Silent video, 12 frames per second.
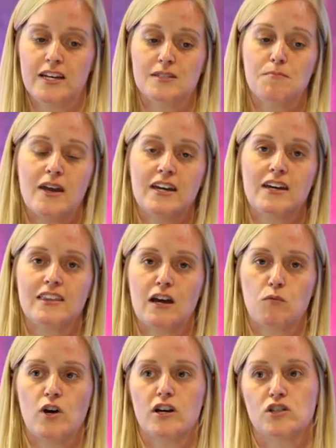it's making
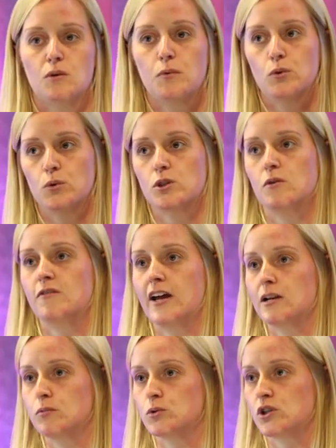that workshop also
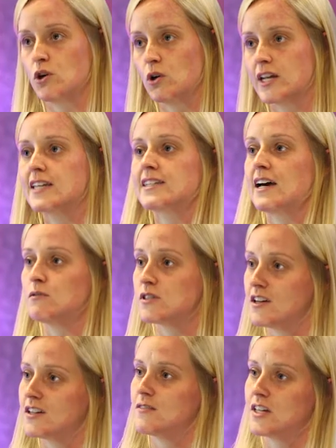available to colleagues
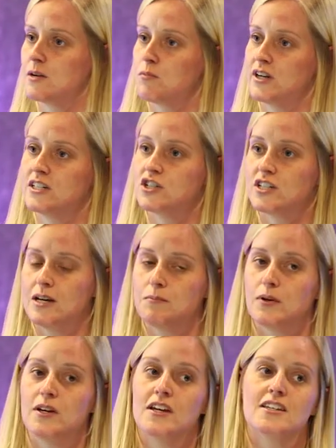outside of the apprenticeship